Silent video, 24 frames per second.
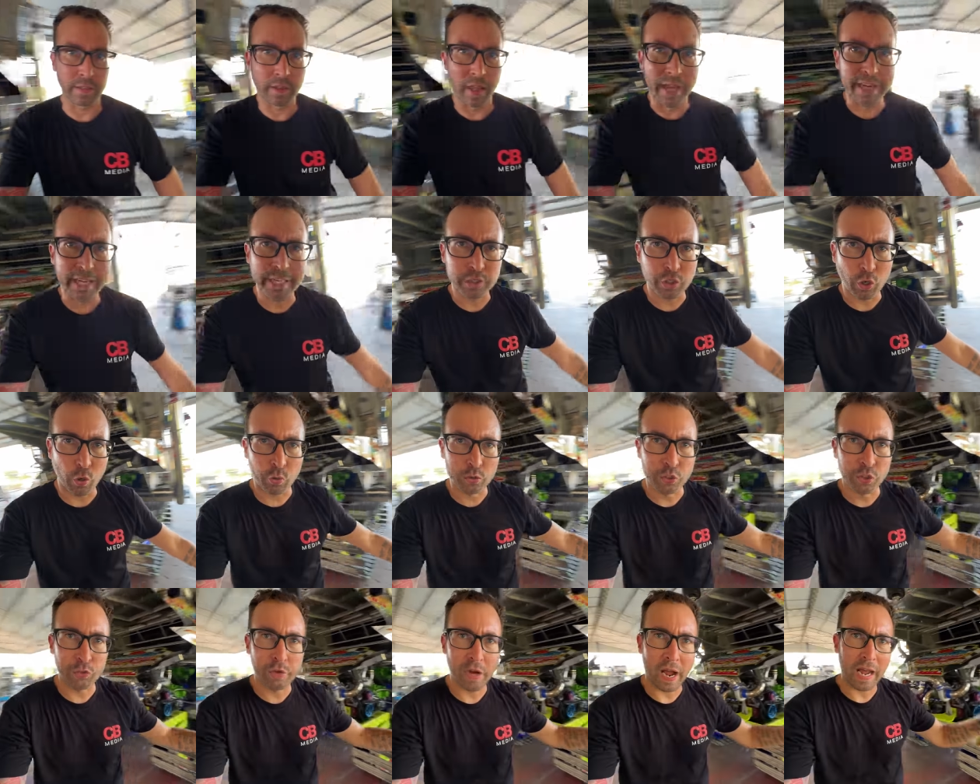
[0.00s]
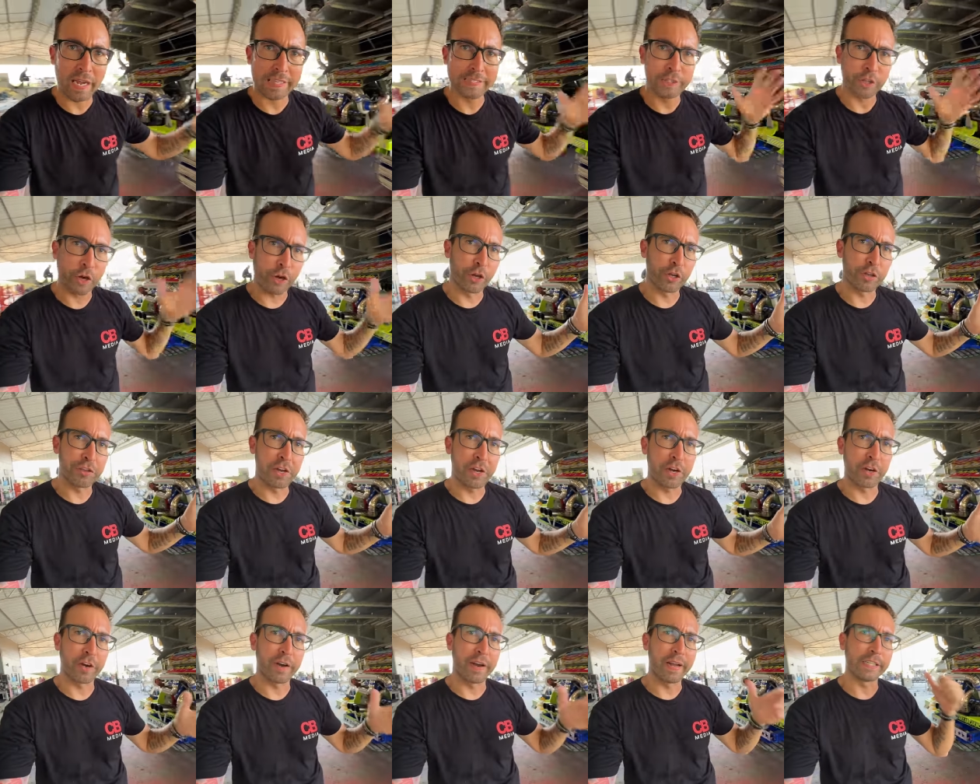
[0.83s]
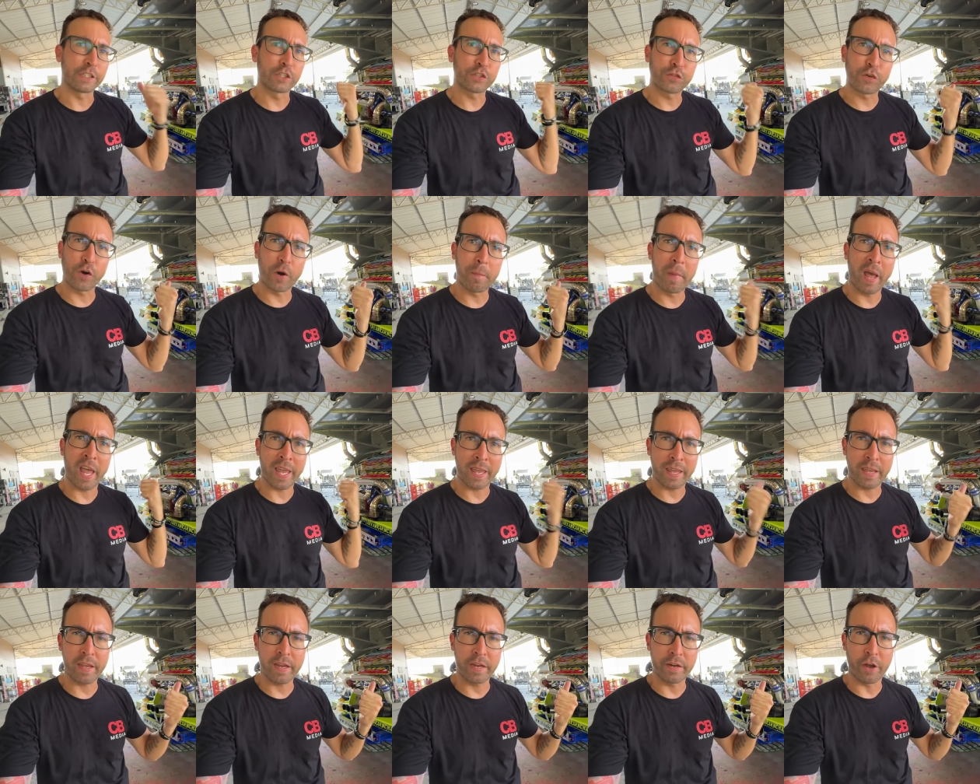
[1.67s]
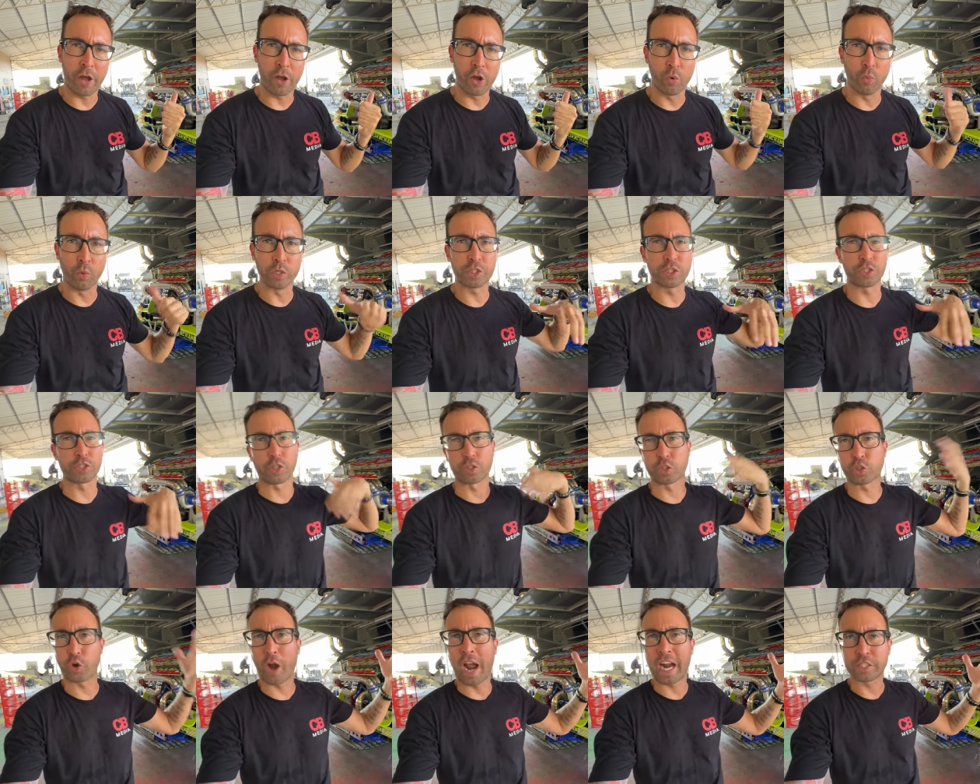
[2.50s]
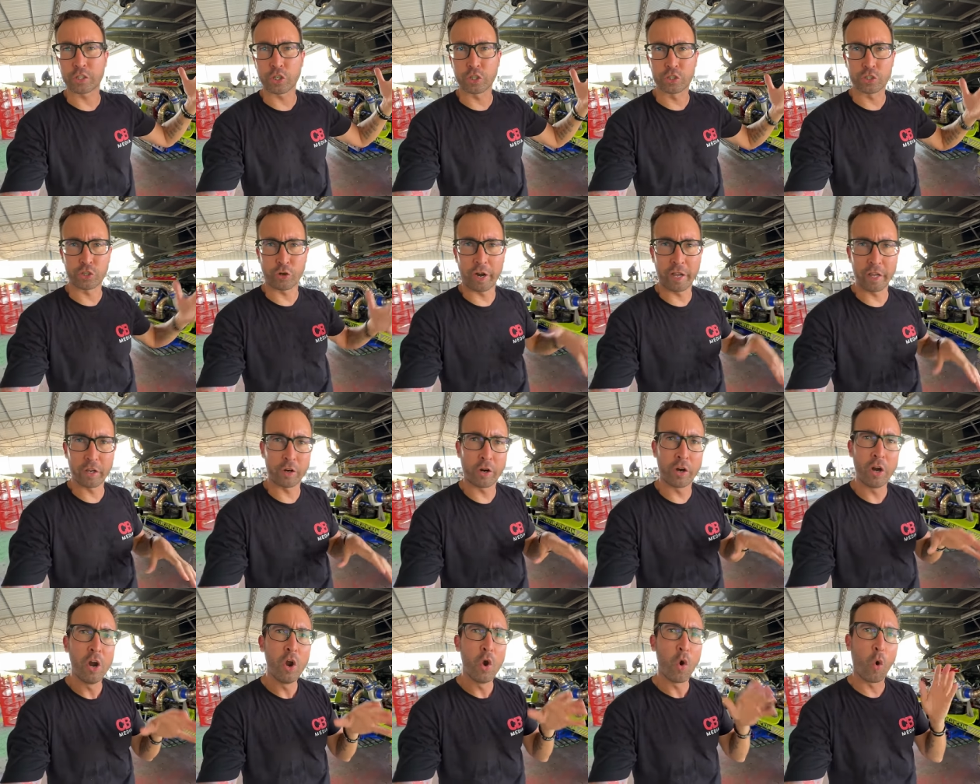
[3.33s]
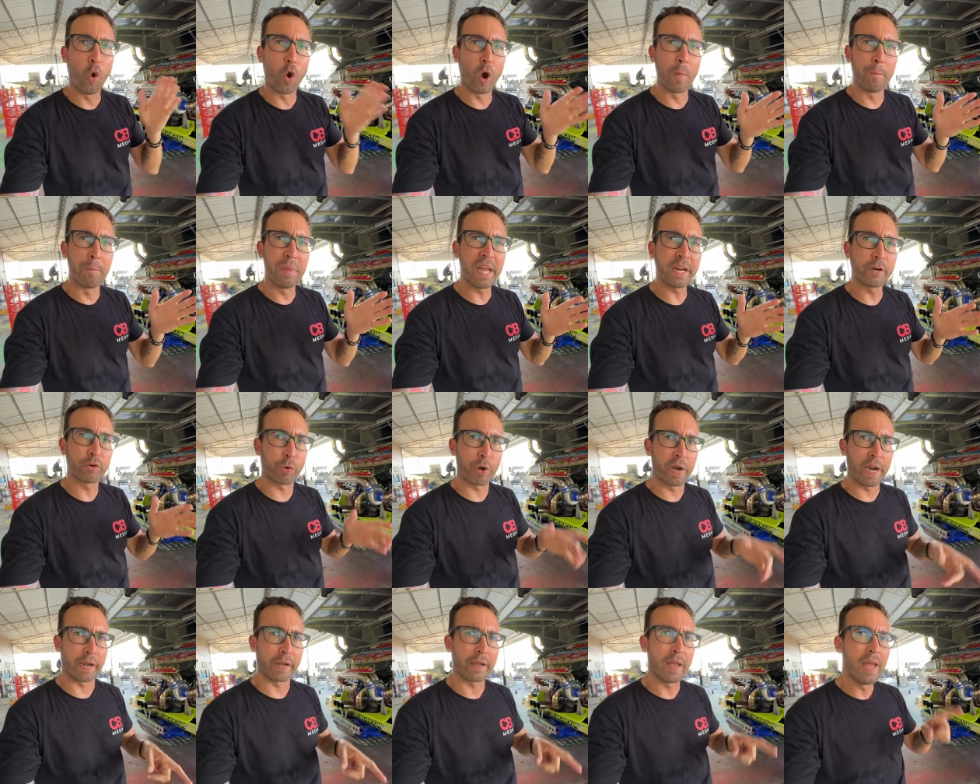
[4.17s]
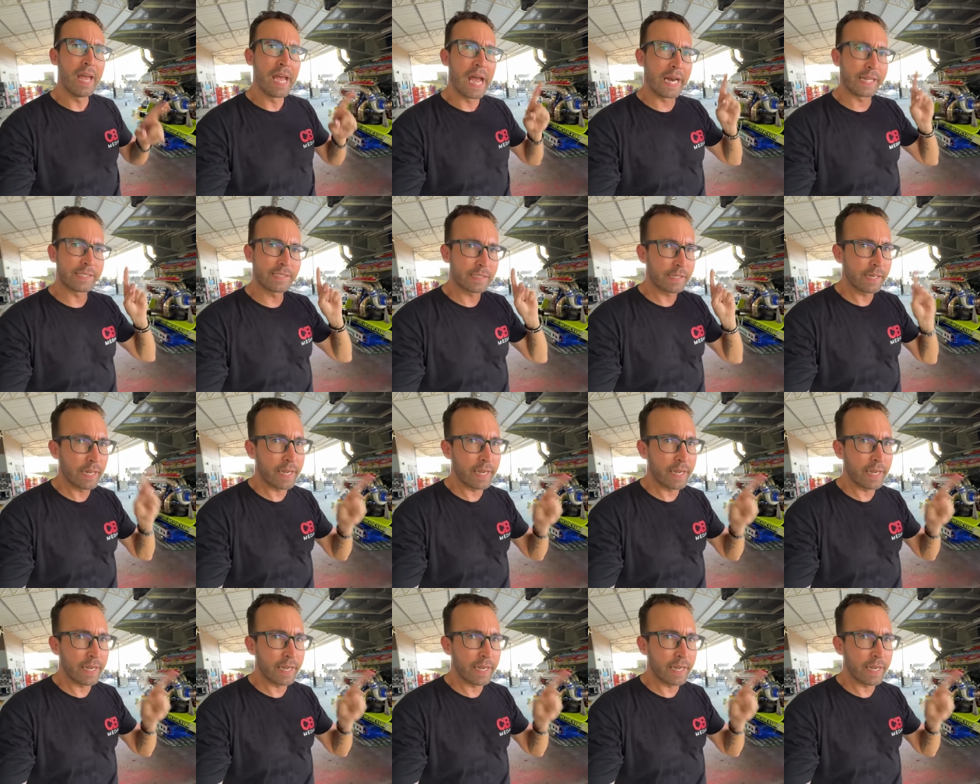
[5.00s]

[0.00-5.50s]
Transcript: Like I told you guys earlier, it's from a Hino, which is a tractor trailer or a big rig, and it's an